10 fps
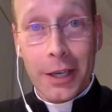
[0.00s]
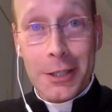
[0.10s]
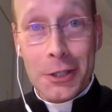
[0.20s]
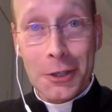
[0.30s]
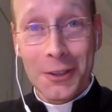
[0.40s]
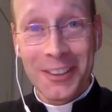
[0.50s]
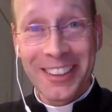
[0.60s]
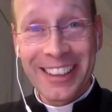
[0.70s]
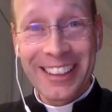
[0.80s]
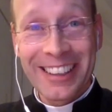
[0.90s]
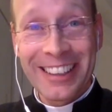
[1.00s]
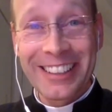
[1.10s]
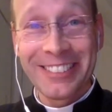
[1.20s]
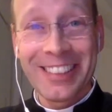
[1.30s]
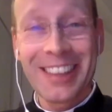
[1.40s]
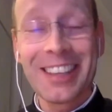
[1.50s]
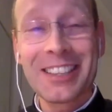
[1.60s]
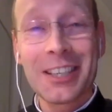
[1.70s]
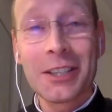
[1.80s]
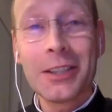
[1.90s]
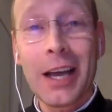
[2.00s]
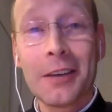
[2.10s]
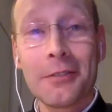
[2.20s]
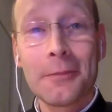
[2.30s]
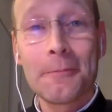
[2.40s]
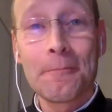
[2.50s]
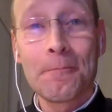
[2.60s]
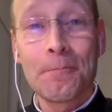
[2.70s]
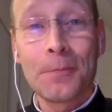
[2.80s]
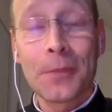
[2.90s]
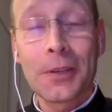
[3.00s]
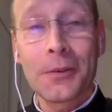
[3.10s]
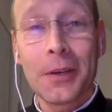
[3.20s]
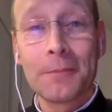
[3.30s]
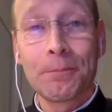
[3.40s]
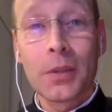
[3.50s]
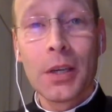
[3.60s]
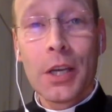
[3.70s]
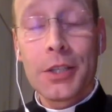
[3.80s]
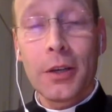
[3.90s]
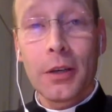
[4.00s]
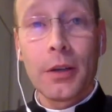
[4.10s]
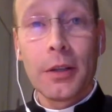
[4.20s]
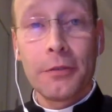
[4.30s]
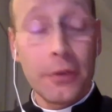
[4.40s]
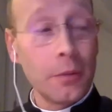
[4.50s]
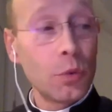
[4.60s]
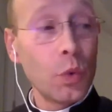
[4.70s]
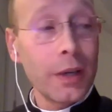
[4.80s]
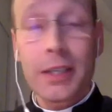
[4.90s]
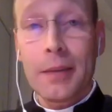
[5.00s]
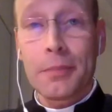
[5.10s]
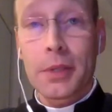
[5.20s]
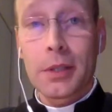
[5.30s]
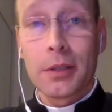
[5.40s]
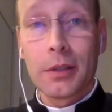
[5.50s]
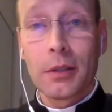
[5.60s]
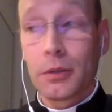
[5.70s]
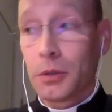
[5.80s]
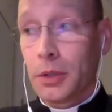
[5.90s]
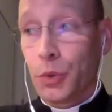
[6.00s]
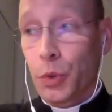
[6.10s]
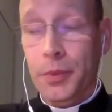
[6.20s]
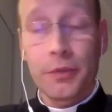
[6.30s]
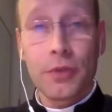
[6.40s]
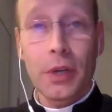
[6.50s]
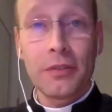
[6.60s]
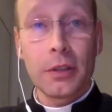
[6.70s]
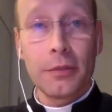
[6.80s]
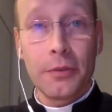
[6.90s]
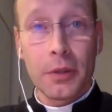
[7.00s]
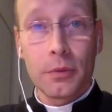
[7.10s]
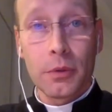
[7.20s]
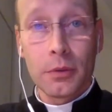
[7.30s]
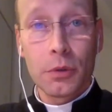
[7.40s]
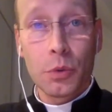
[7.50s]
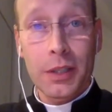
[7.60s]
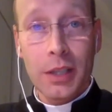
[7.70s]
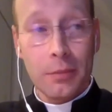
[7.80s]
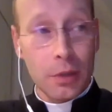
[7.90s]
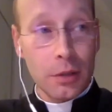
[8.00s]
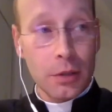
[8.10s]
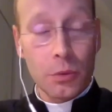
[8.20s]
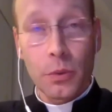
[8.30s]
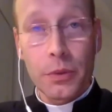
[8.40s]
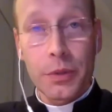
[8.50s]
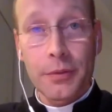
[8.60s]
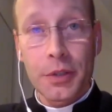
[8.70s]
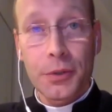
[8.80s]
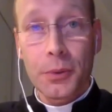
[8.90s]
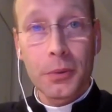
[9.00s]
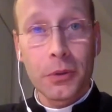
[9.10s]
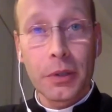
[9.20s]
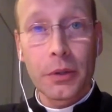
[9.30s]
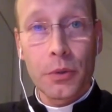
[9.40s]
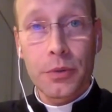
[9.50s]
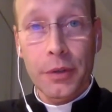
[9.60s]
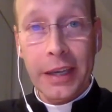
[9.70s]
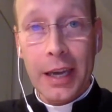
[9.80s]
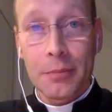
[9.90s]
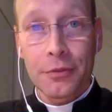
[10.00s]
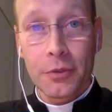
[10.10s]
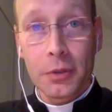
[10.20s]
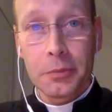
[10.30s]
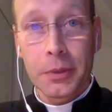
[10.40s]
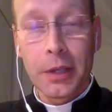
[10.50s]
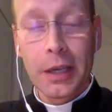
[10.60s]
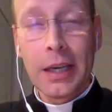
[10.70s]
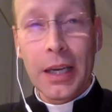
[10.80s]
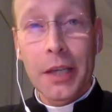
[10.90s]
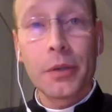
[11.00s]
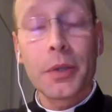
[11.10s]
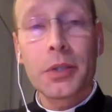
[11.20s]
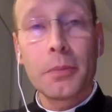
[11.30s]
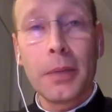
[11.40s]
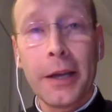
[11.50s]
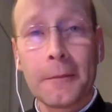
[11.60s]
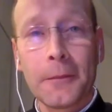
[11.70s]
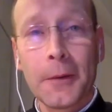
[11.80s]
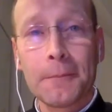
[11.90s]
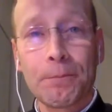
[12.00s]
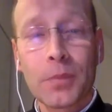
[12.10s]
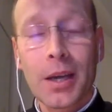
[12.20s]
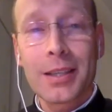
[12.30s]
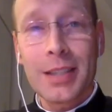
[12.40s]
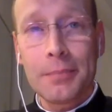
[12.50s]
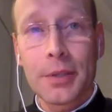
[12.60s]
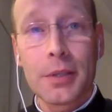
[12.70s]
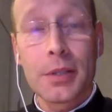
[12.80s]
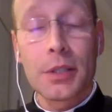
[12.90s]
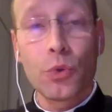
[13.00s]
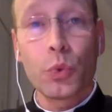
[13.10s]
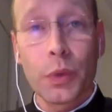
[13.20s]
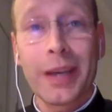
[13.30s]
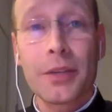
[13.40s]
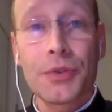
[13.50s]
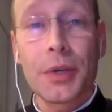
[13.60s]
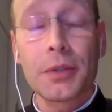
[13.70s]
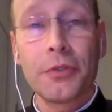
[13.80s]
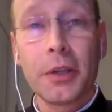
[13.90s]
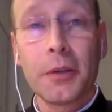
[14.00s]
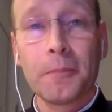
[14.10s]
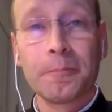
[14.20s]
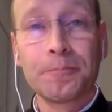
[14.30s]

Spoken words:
can do, the things that you have, right? So the freedom to accept the norms of traffic, the freedom to accept the rules of the school or the rules of the game of football if you want to play, right? Acceptance is also an exercise of freedom.